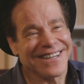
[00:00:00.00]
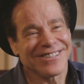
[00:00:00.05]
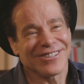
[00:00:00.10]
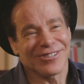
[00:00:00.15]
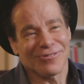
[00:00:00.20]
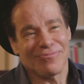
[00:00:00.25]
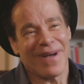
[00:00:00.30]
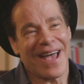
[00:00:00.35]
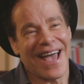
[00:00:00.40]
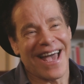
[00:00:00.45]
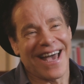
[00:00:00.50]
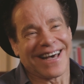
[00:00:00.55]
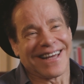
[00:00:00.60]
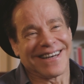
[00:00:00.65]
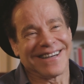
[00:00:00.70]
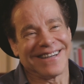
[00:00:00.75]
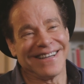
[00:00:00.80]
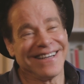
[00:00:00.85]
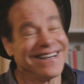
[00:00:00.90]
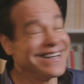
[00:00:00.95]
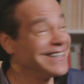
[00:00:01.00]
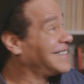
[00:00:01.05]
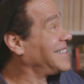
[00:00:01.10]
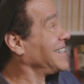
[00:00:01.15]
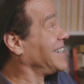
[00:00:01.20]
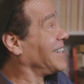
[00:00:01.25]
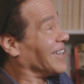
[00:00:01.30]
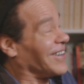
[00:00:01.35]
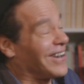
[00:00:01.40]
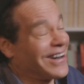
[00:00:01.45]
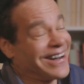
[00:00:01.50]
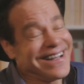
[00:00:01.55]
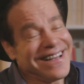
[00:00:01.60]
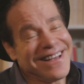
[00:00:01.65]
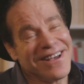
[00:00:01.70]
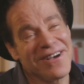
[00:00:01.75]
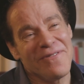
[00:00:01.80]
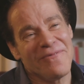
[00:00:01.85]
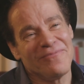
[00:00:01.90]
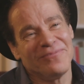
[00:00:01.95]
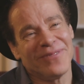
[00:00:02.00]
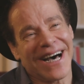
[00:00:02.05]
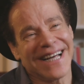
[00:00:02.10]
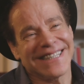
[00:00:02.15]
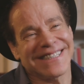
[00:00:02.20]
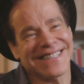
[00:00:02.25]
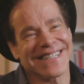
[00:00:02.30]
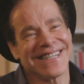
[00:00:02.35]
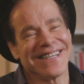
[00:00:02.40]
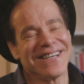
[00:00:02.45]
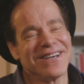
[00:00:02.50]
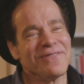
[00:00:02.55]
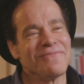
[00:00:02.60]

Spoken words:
in Japan. It's here. But